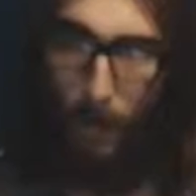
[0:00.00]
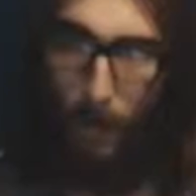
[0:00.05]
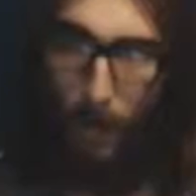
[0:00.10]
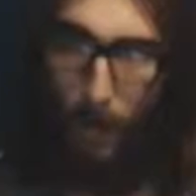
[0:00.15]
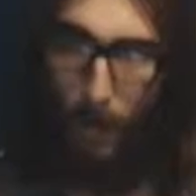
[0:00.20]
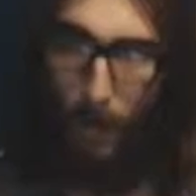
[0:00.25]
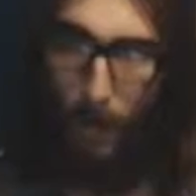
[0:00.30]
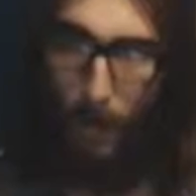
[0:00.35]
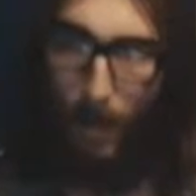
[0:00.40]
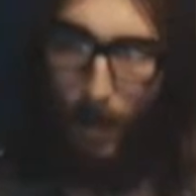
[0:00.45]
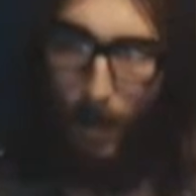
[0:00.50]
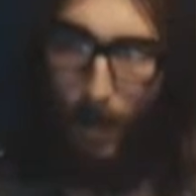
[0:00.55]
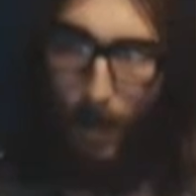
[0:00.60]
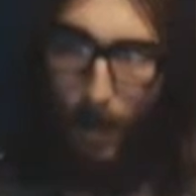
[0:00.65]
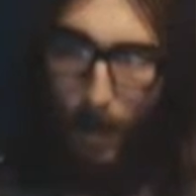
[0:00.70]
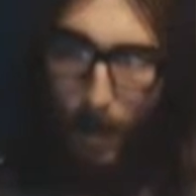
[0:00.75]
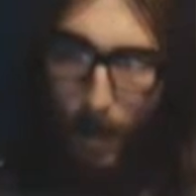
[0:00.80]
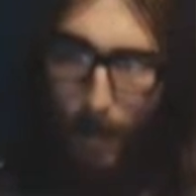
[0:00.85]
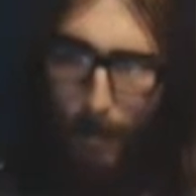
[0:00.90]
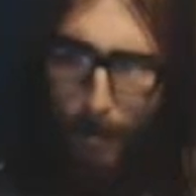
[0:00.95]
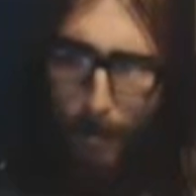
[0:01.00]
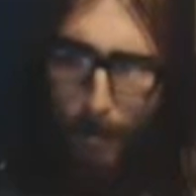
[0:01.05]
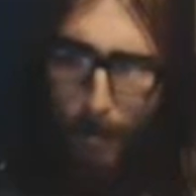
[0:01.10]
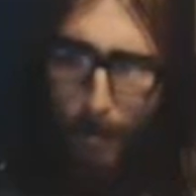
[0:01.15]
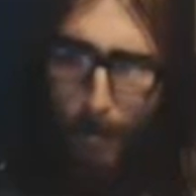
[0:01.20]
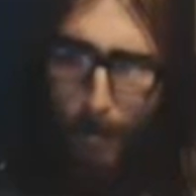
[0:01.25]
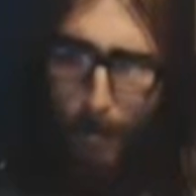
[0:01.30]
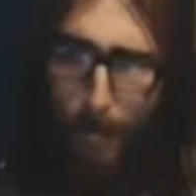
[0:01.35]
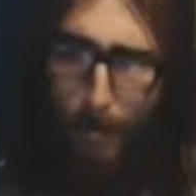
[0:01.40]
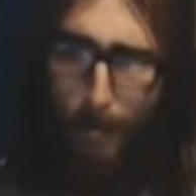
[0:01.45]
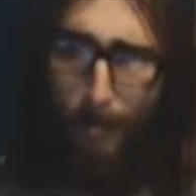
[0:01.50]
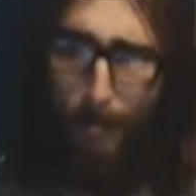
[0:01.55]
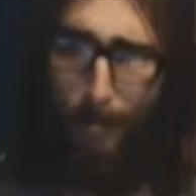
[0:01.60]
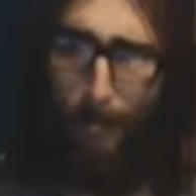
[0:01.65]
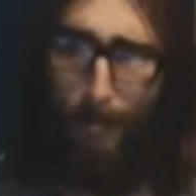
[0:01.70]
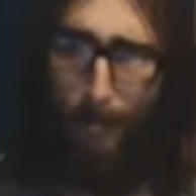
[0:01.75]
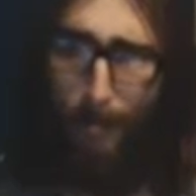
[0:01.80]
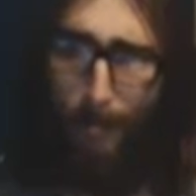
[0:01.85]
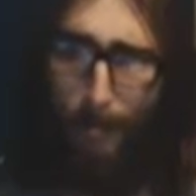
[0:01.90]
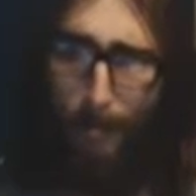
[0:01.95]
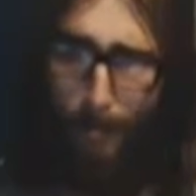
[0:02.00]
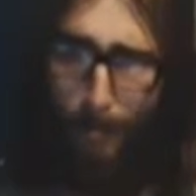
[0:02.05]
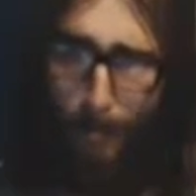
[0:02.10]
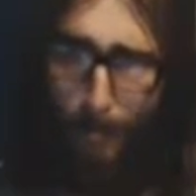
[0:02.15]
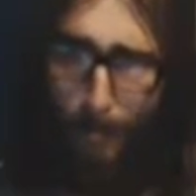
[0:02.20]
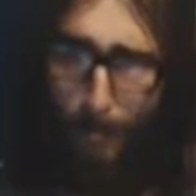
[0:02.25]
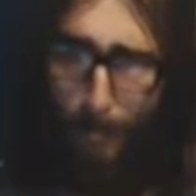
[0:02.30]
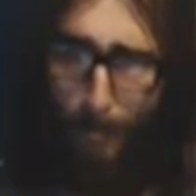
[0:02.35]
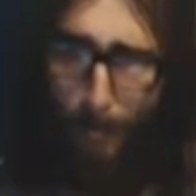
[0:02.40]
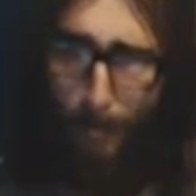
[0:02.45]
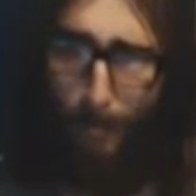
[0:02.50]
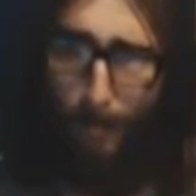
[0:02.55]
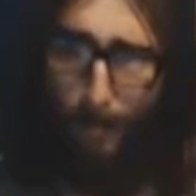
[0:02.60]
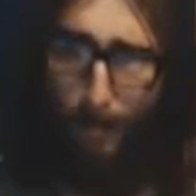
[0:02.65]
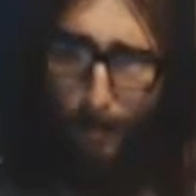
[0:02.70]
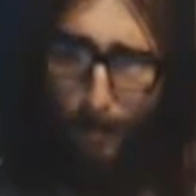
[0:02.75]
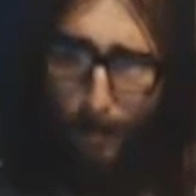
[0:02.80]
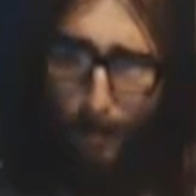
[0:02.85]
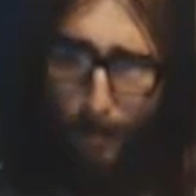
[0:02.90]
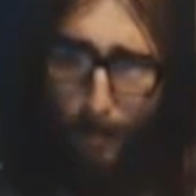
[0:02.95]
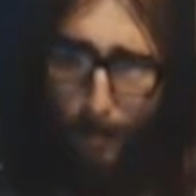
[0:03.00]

(not speaking)